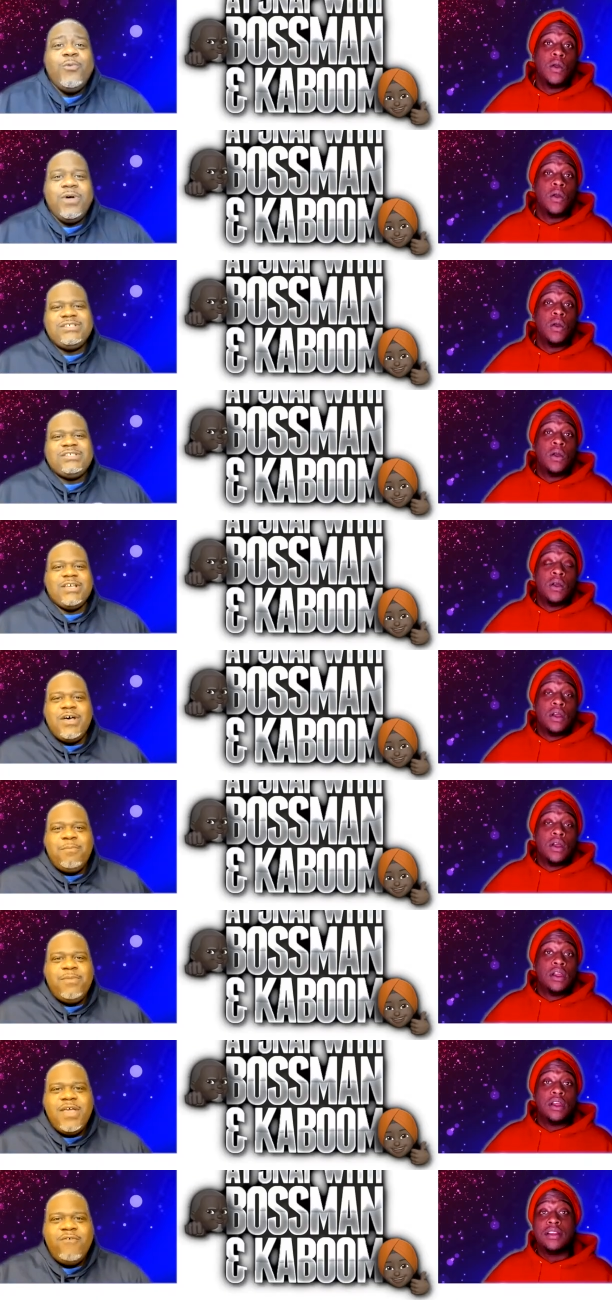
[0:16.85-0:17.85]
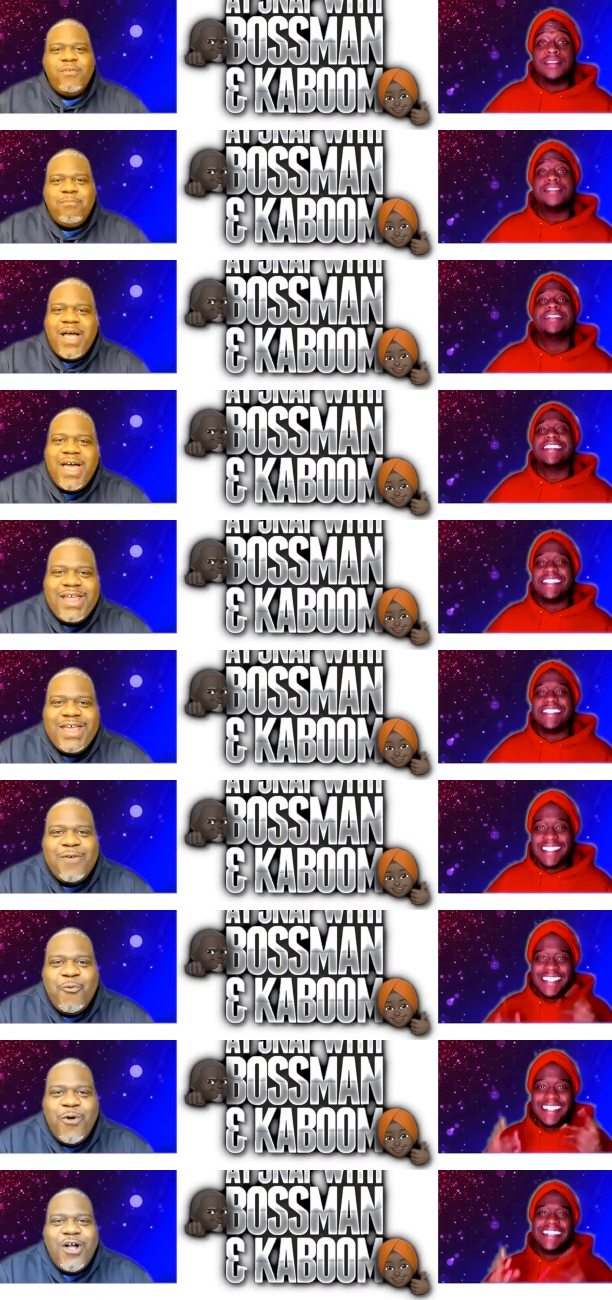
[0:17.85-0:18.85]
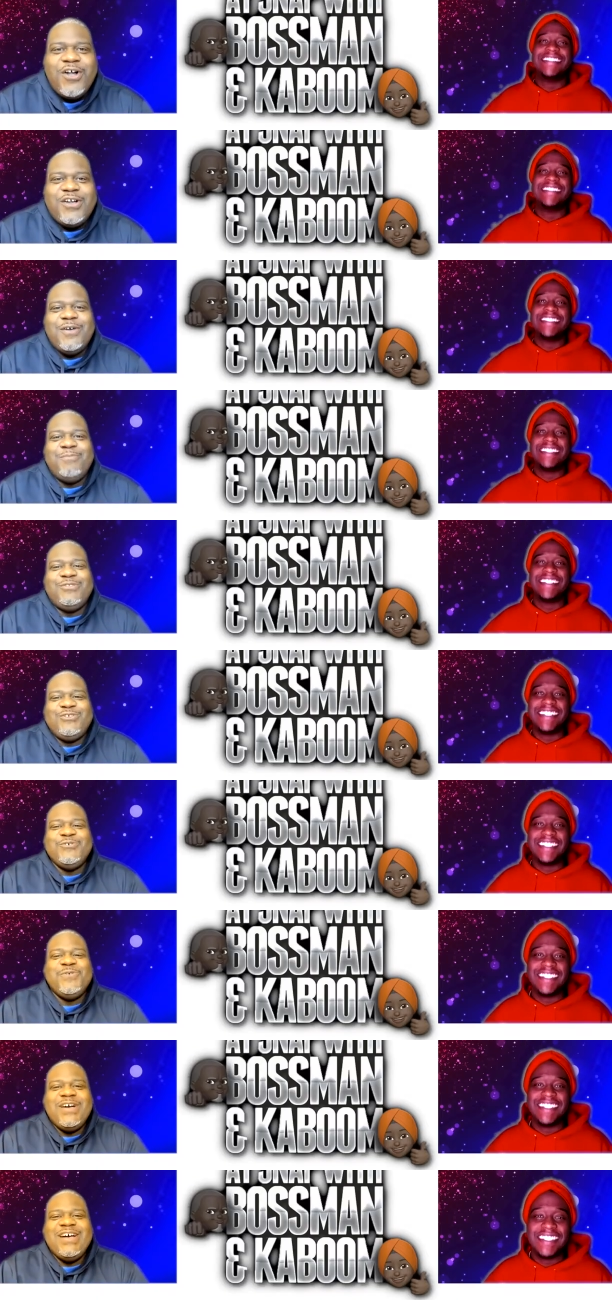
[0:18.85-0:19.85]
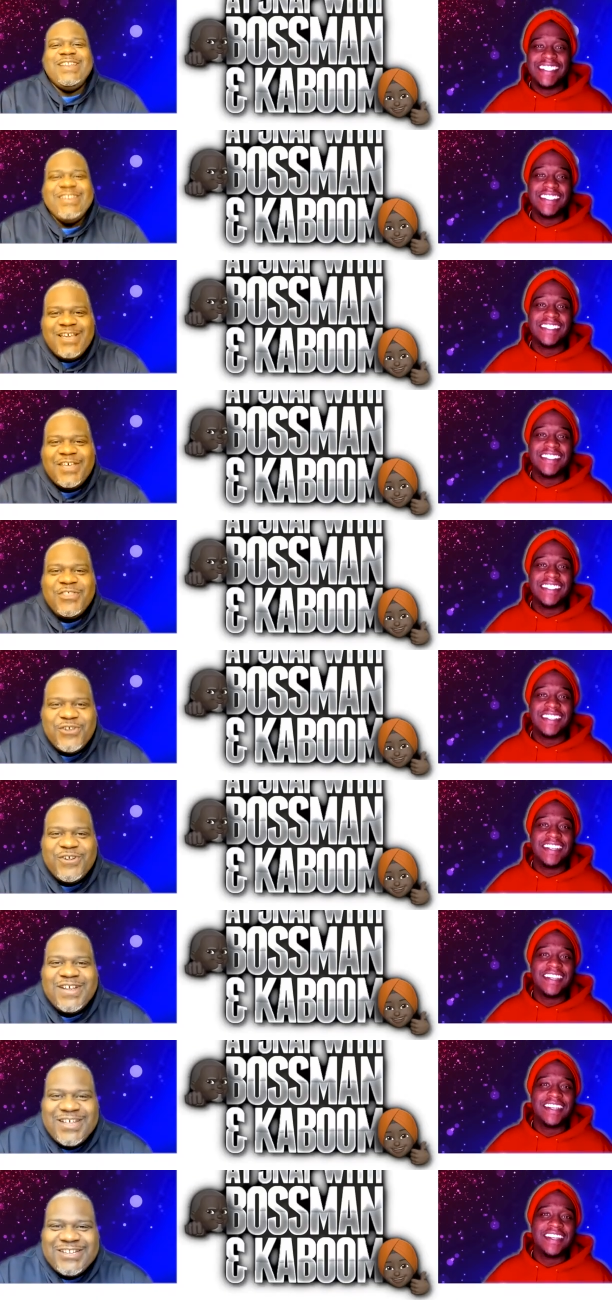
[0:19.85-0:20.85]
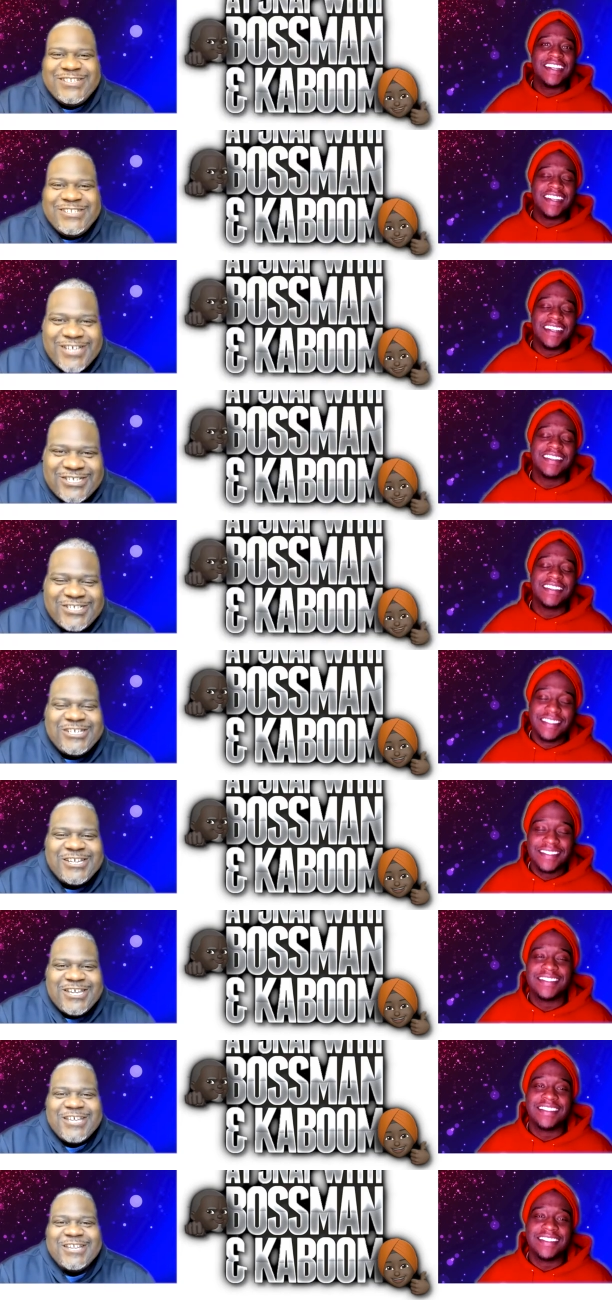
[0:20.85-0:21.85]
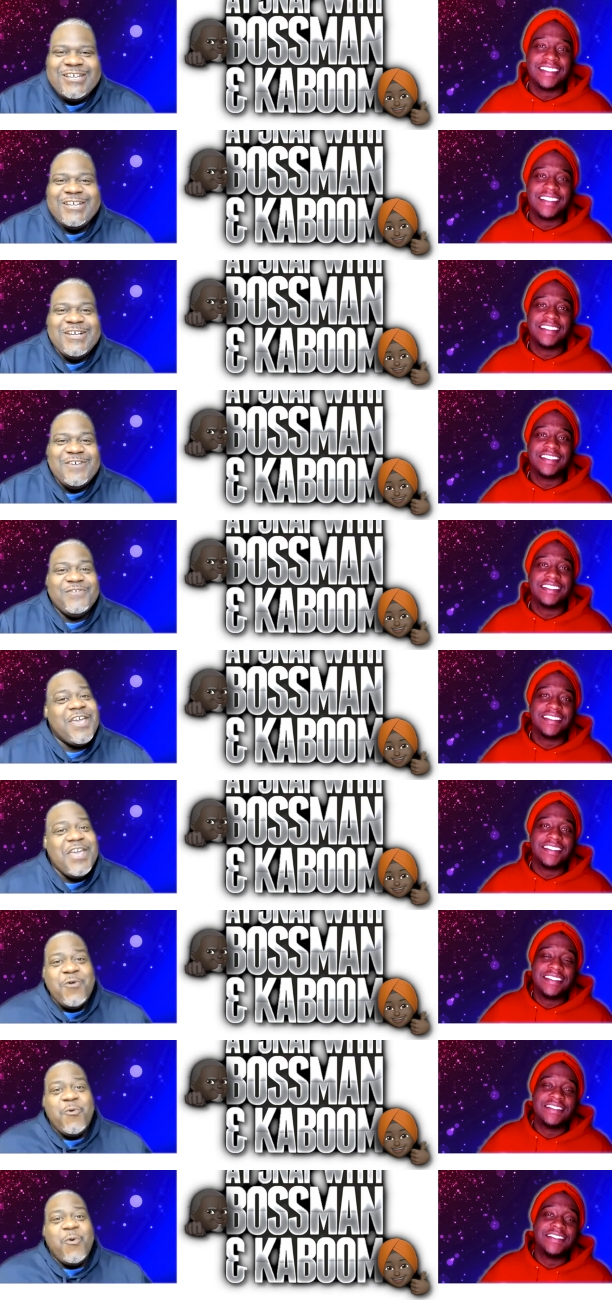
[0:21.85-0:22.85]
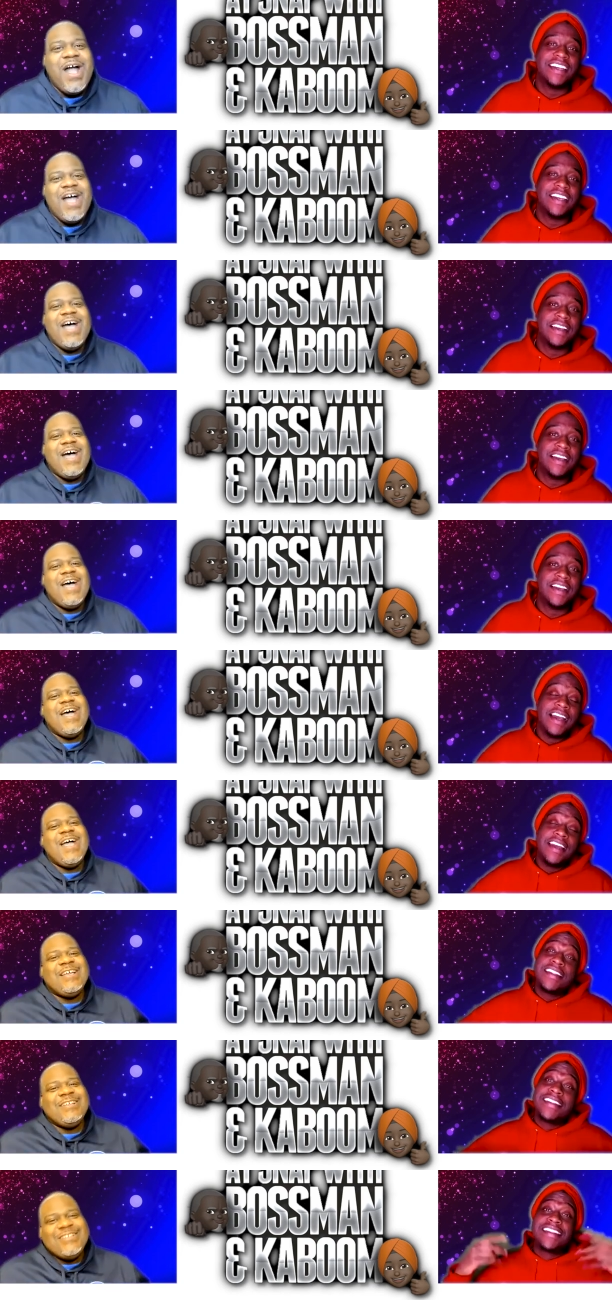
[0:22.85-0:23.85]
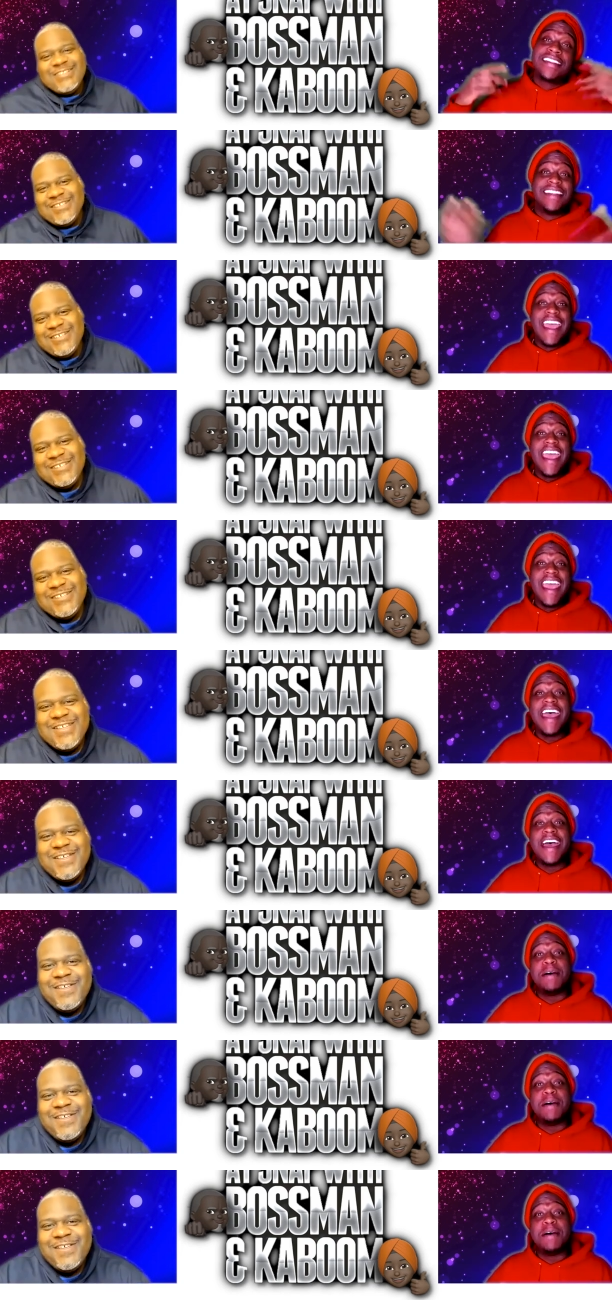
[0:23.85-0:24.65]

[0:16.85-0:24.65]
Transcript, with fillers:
Speaker 1: what's up, everybody, and welcome to another edition of AY Snap.